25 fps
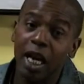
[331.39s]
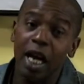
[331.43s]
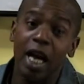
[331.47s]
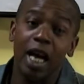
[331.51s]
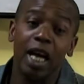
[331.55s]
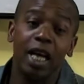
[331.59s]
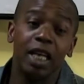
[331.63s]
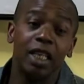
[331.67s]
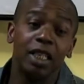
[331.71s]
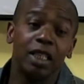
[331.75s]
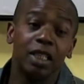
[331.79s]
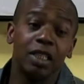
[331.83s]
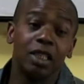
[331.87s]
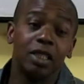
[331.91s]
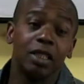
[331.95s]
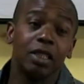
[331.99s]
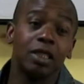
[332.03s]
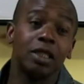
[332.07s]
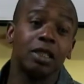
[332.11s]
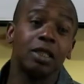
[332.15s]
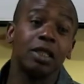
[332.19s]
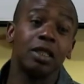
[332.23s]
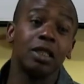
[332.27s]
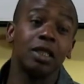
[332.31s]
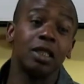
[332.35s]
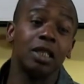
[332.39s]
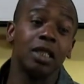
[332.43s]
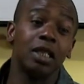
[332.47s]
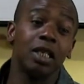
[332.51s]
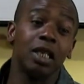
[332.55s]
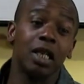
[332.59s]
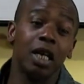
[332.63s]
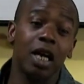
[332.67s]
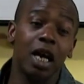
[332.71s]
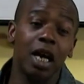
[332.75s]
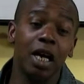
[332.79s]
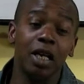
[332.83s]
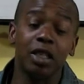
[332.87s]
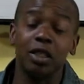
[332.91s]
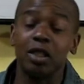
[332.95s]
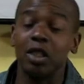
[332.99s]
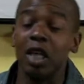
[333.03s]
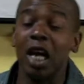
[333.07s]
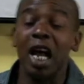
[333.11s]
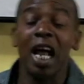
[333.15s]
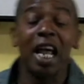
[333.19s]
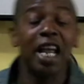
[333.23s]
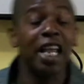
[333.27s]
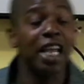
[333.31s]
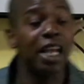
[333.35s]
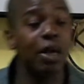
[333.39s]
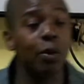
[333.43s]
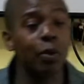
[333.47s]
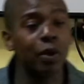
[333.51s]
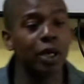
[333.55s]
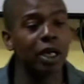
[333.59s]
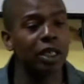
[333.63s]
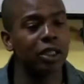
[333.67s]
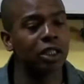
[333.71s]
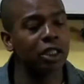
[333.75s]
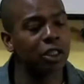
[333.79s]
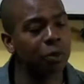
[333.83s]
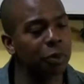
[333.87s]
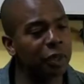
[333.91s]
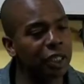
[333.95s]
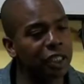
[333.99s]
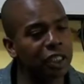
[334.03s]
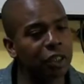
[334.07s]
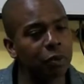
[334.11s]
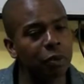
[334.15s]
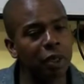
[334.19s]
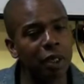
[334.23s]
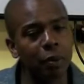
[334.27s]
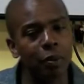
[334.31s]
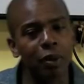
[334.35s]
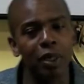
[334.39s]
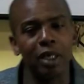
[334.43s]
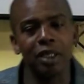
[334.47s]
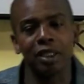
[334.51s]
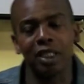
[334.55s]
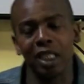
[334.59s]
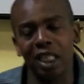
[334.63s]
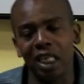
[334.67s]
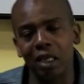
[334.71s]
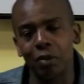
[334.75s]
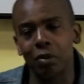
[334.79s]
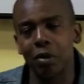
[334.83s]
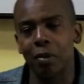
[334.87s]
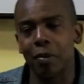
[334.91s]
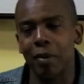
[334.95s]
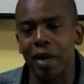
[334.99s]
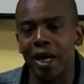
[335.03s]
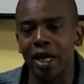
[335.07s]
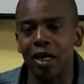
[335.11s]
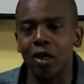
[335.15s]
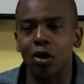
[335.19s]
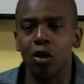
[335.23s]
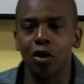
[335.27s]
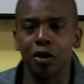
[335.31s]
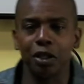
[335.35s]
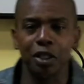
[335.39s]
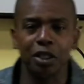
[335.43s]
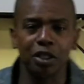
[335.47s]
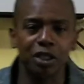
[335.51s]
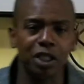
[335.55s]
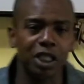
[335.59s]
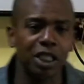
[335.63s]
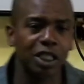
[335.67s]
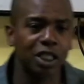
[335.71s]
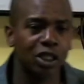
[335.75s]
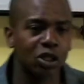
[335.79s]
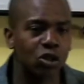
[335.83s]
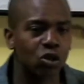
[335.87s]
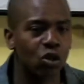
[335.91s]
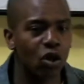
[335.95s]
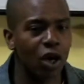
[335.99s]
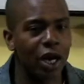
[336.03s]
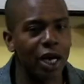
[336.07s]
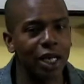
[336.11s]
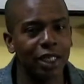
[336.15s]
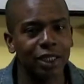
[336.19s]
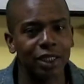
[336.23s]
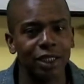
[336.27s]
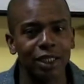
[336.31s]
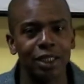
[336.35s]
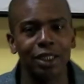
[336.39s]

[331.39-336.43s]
And I used to hate it when I used to speak to people and tell them about God and Jesus Christ,